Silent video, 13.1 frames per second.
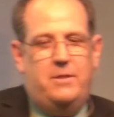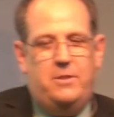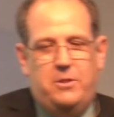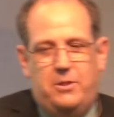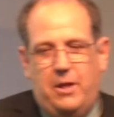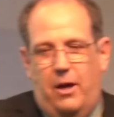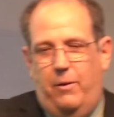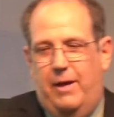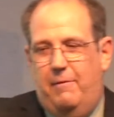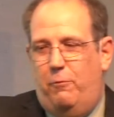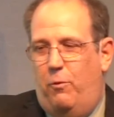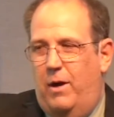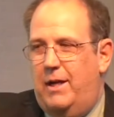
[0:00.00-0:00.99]
So
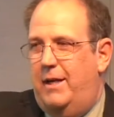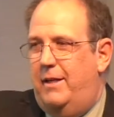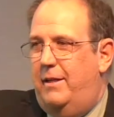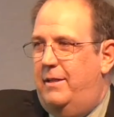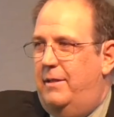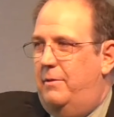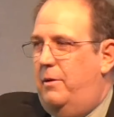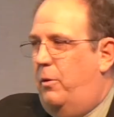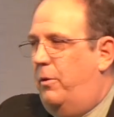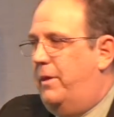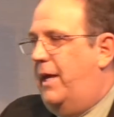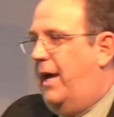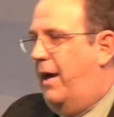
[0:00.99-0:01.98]
if one
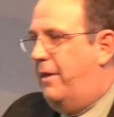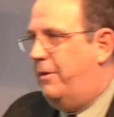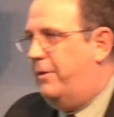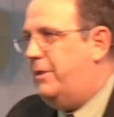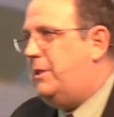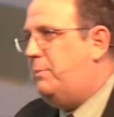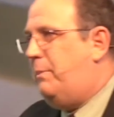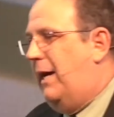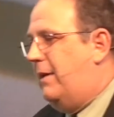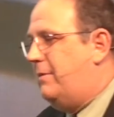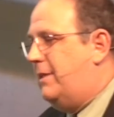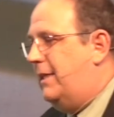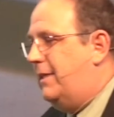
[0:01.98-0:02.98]
or the other
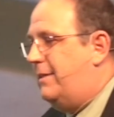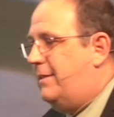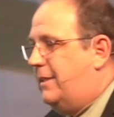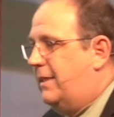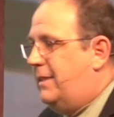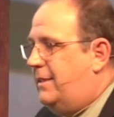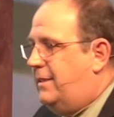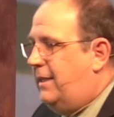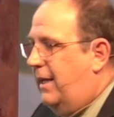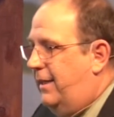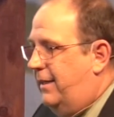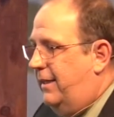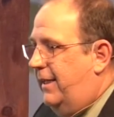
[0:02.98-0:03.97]
spouses just
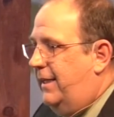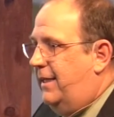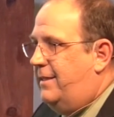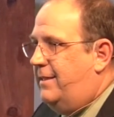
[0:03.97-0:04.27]
suddenly